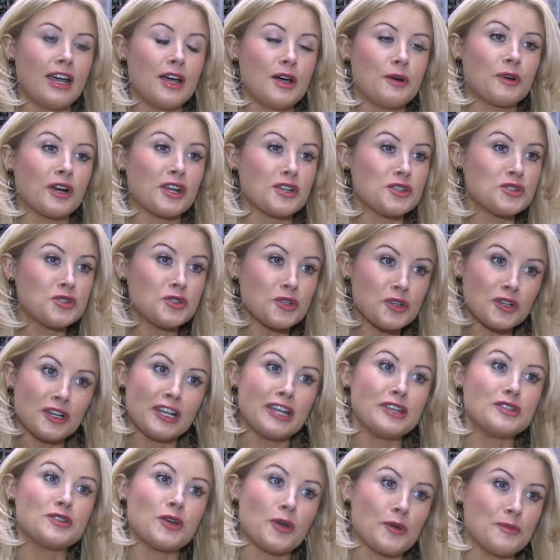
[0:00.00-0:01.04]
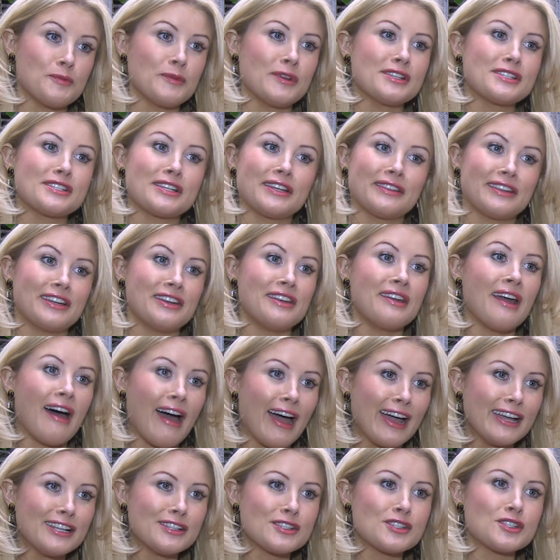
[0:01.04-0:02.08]
What I certainly don't miss are the
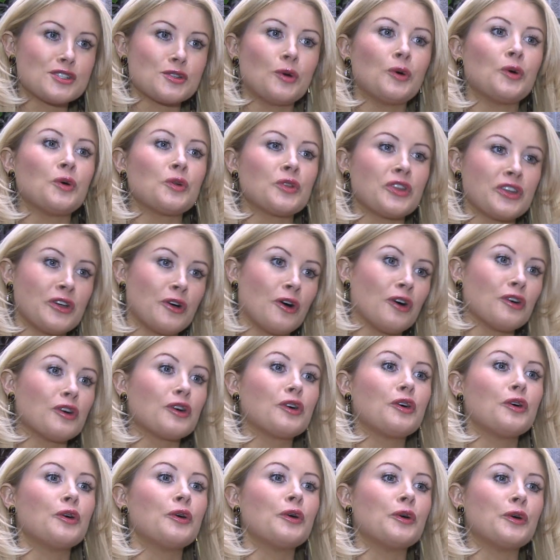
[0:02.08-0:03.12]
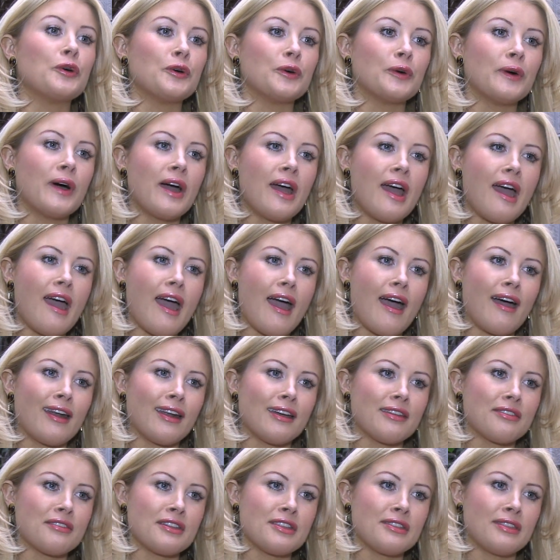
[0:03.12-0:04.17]
nights or the on-call, and
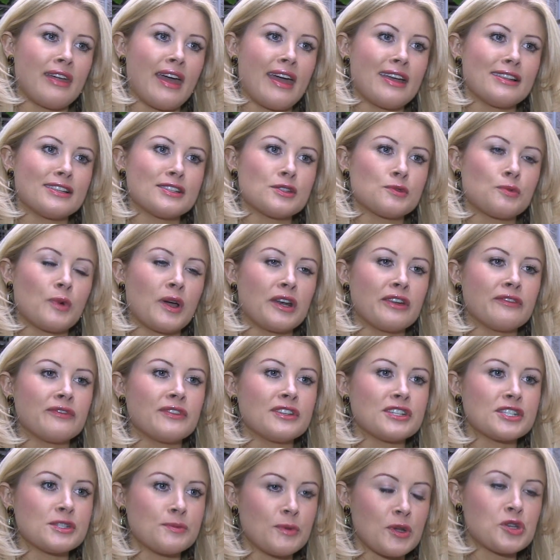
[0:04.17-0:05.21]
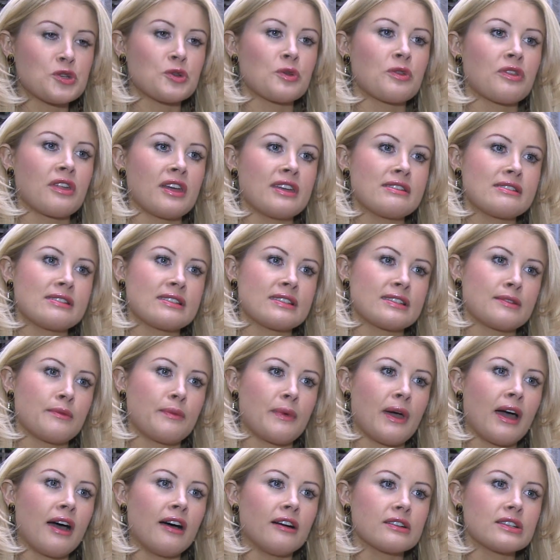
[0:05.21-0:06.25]
I think that's one of the special things
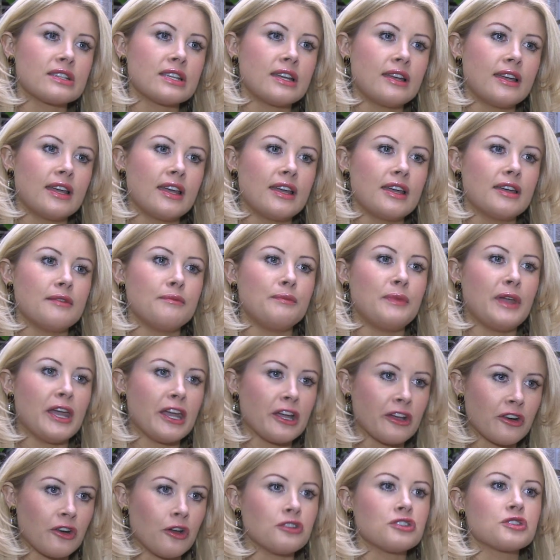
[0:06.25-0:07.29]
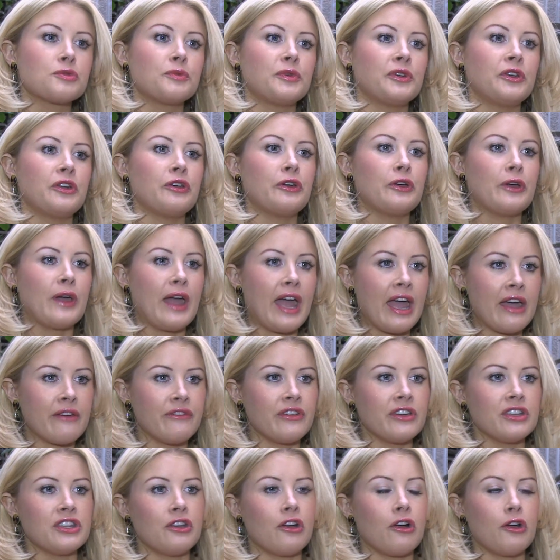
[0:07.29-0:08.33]
about being an entrepreneur,
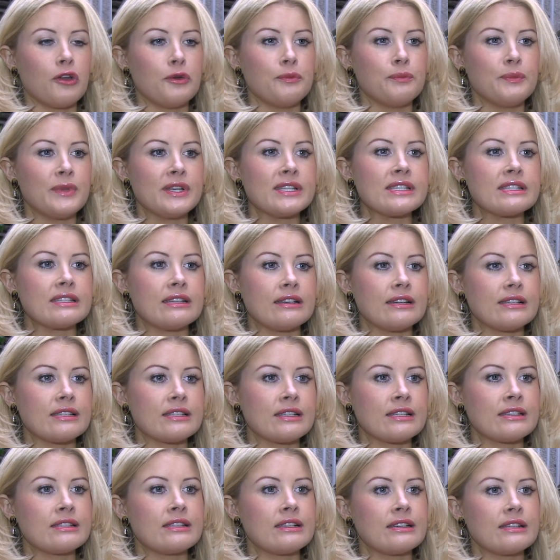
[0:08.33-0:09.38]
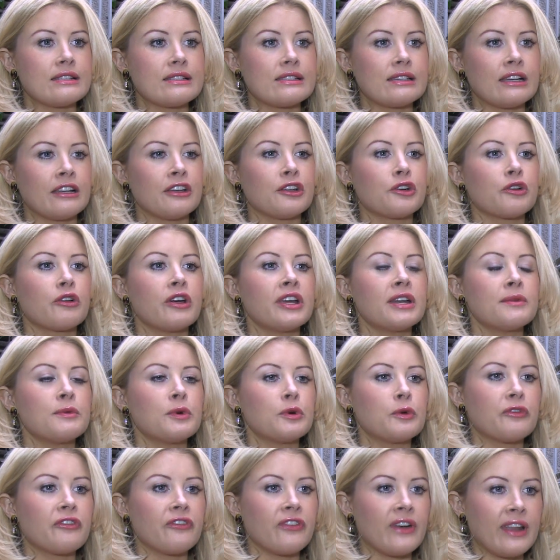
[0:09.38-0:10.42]
having your own business, is this
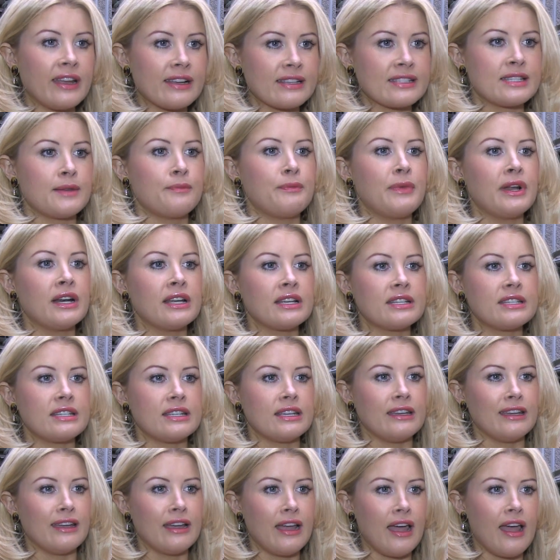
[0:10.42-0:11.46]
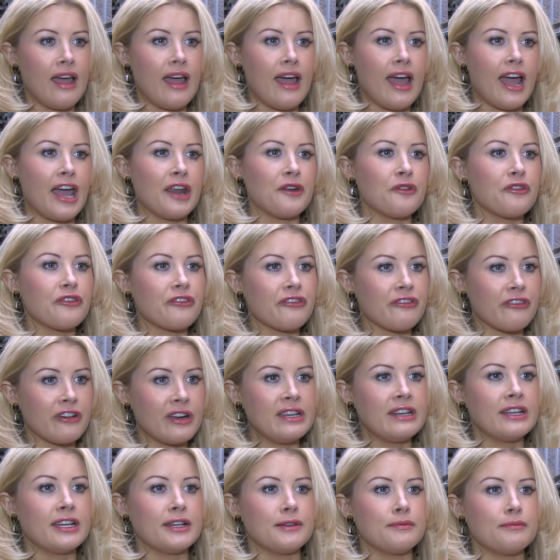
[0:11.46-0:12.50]
incredible flexibility and
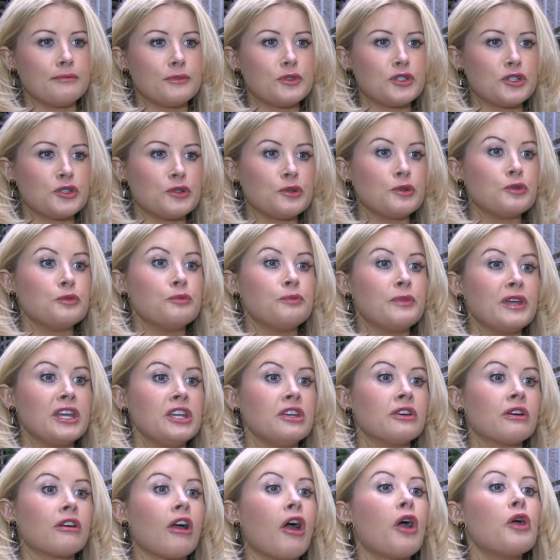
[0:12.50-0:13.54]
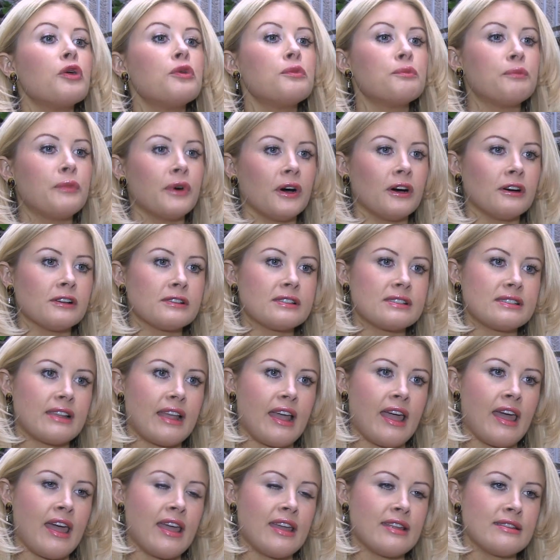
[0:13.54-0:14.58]
freedom to be your own boss
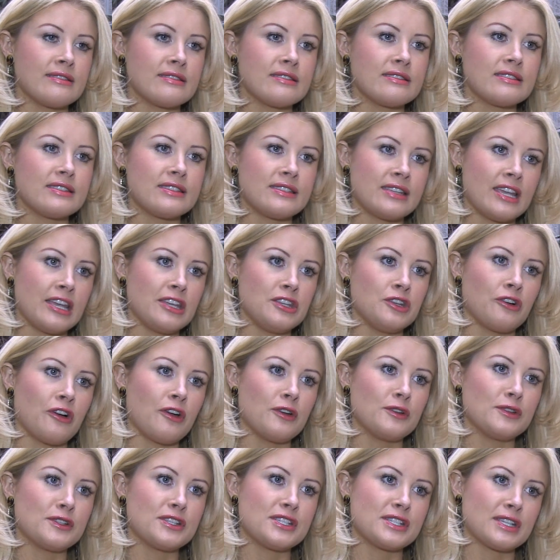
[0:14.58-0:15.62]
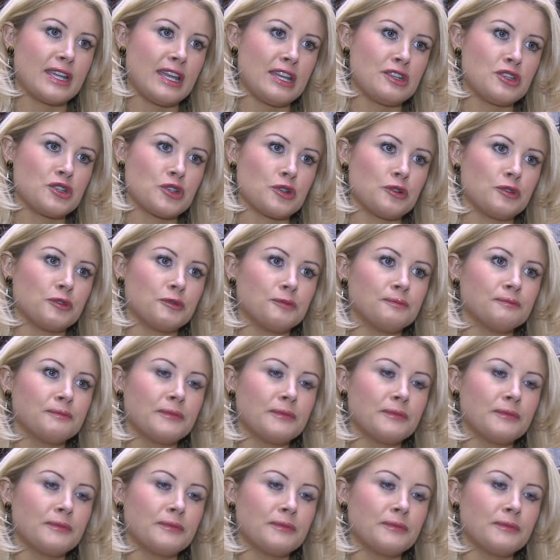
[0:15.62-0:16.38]
and set your own schedule.